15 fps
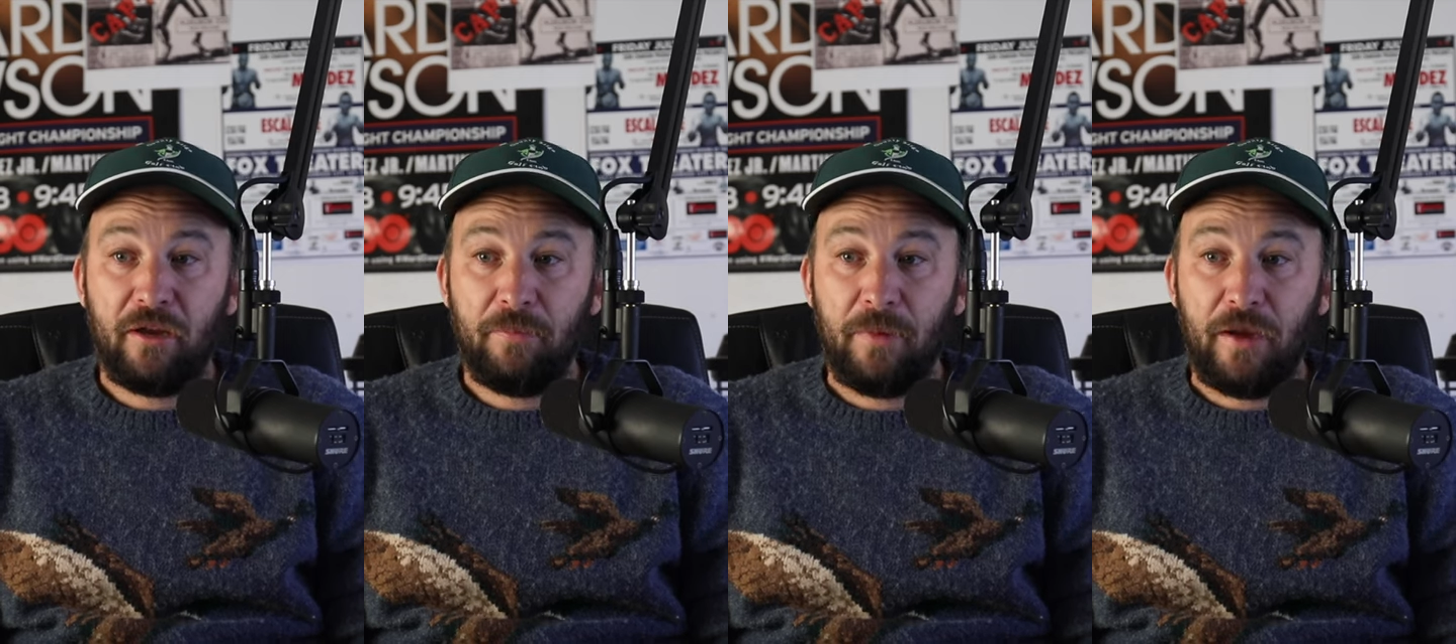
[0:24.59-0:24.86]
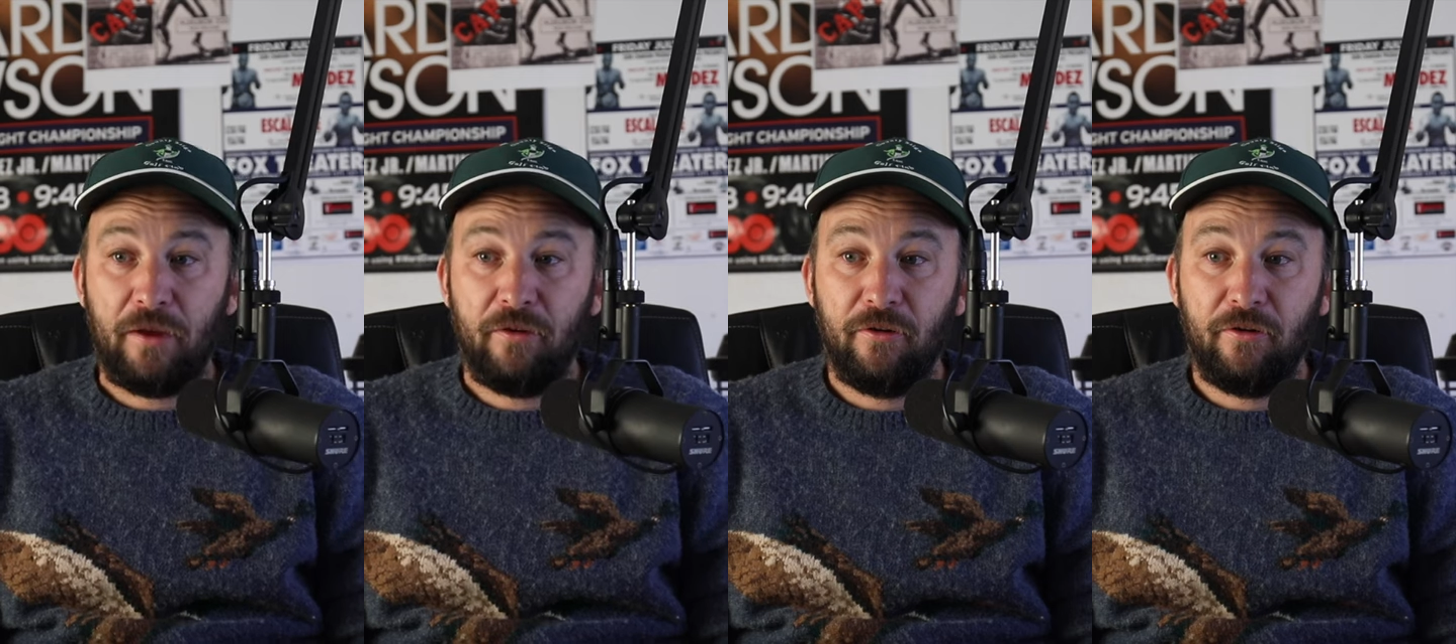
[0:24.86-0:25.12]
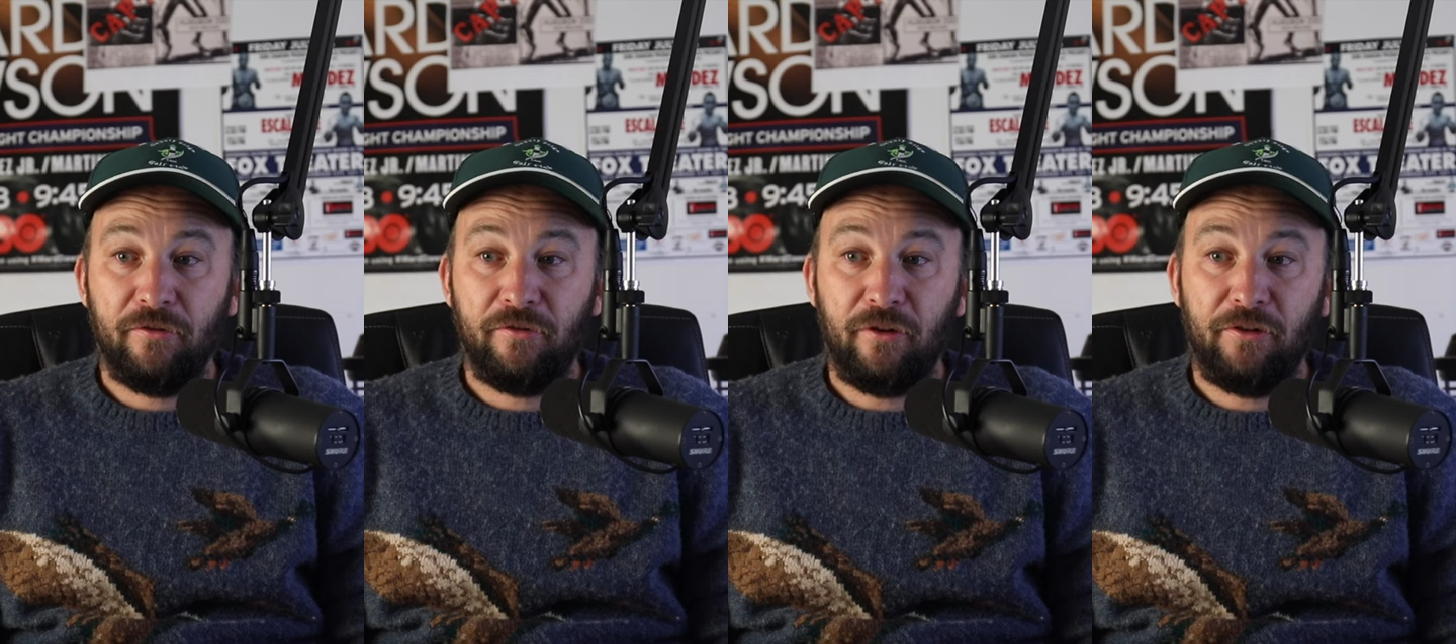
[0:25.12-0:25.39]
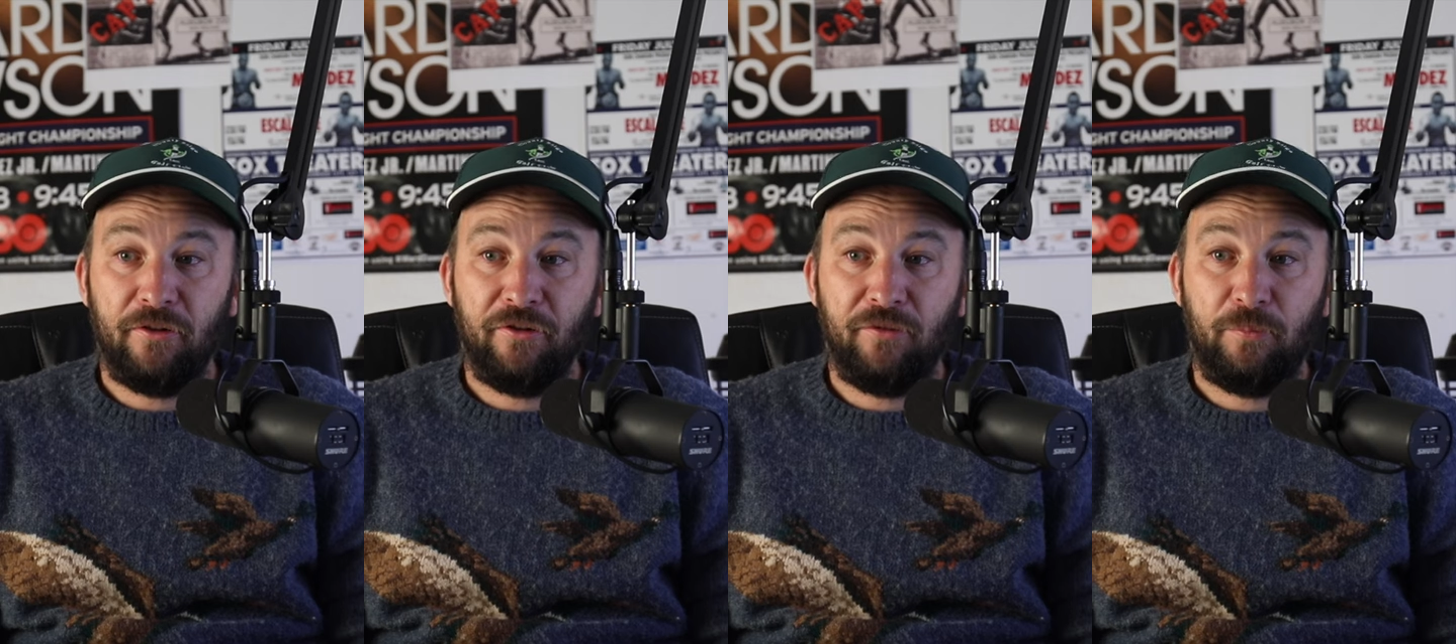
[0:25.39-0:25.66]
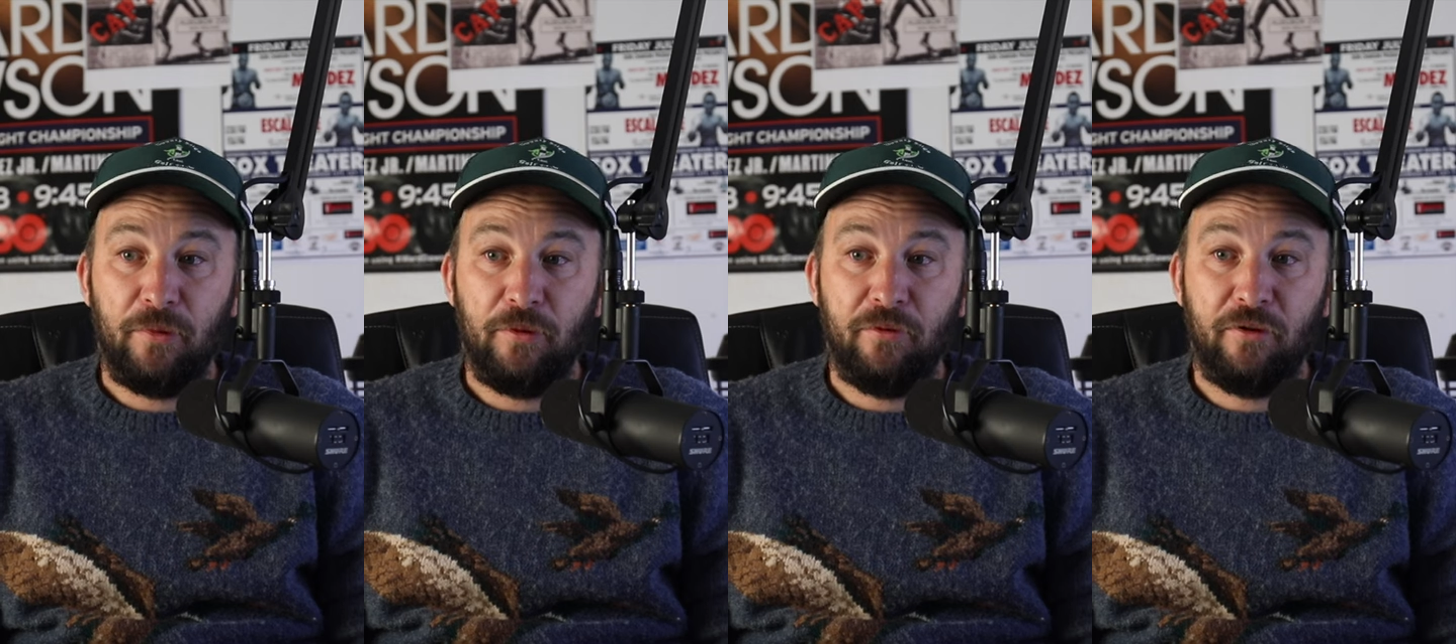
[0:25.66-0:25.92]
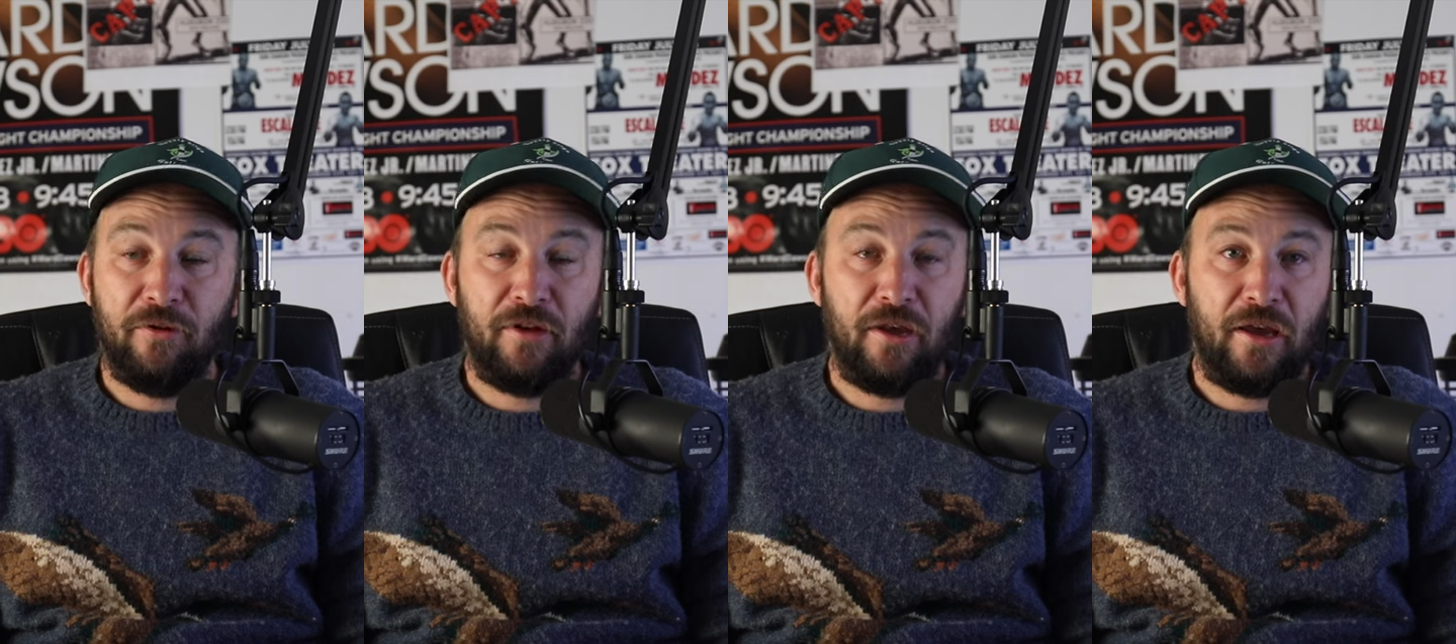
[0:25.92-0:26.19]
to back years undisputed.